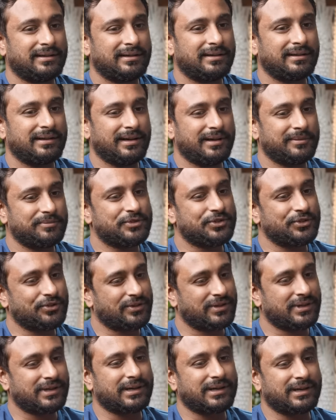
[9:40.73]
Yeah, I'm sure
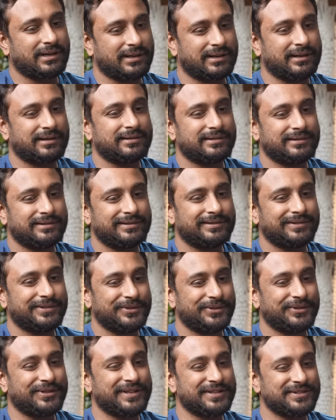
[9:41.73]
uh, you
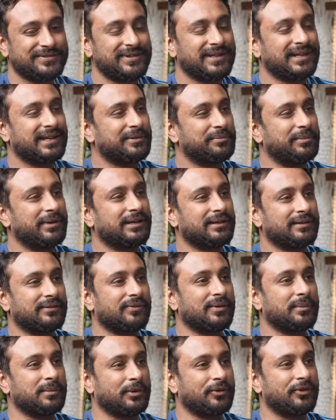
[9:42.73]
know things will get better
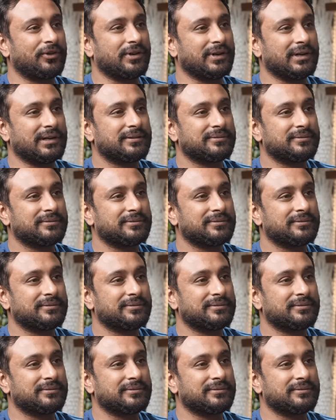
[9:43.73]
from now on.